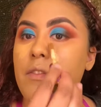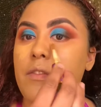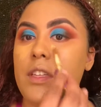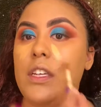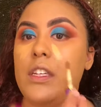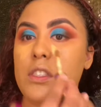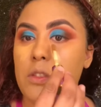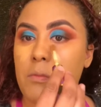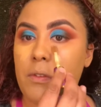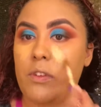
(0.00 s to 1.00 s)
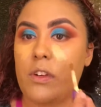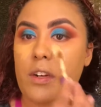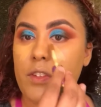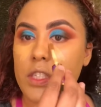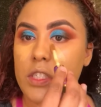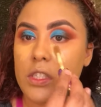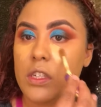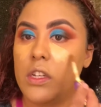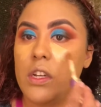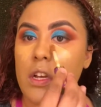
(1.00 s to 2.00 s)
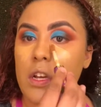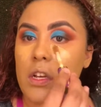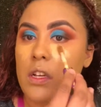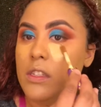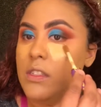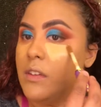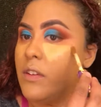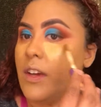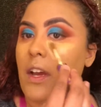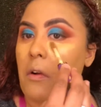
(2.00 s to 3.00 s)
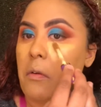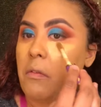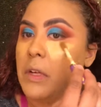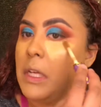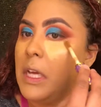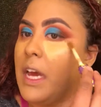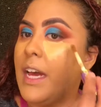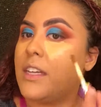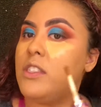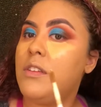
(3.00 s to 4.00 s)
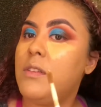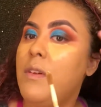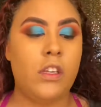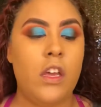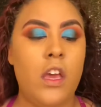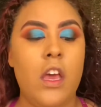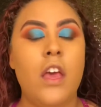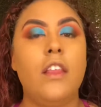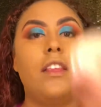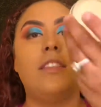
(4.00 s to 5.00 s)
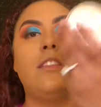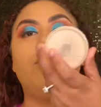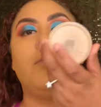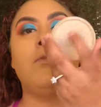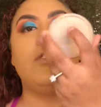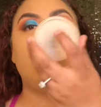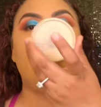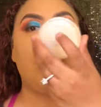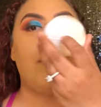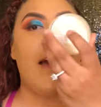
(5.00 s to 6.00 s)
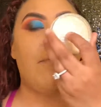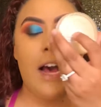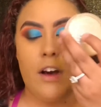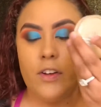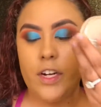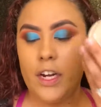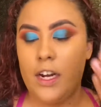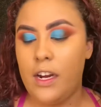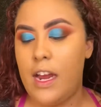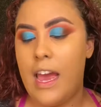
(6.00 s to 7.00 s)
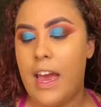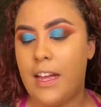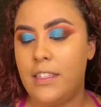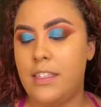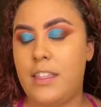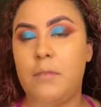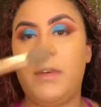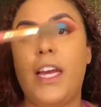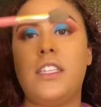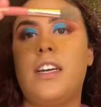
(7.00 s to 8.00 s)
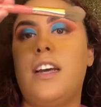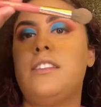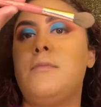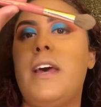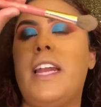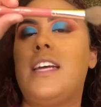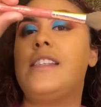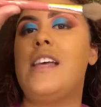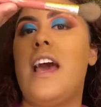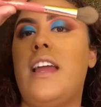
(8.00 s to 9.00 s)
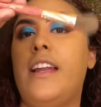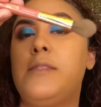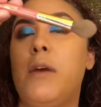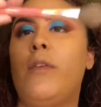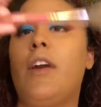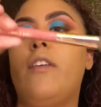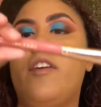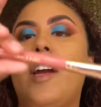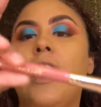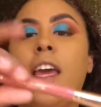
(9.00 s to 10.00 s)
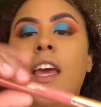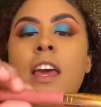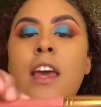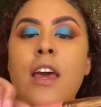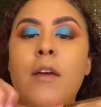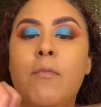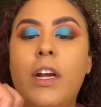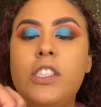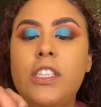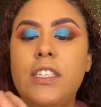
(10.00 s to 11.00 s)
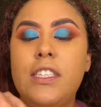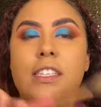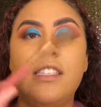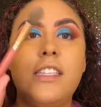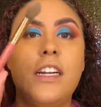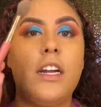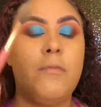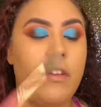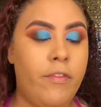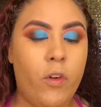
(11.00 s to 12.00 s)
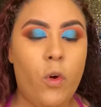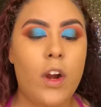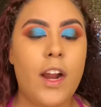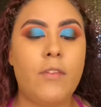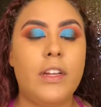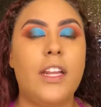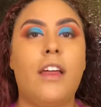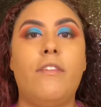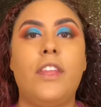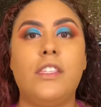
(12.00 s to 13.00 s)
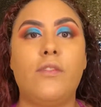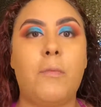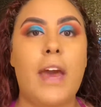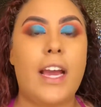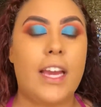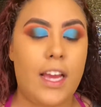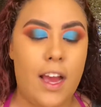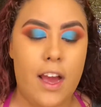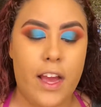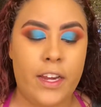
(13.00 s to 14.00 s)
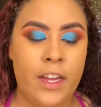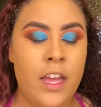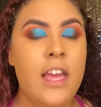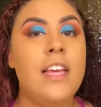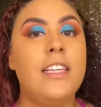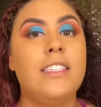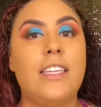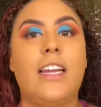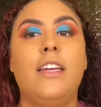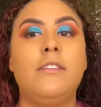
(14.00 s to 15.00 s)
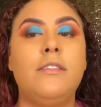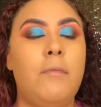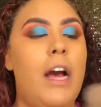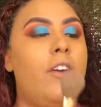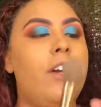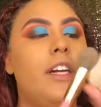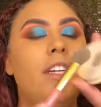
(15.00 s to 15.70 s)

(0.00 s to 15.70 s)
I'm feeling super full coverage. So I'm going really extra with this Rimmel Stay Matte Powder and the BH Cosmetics at It's My Ray Ray brushes. This is their number 4. I really love this for packing on setting powder.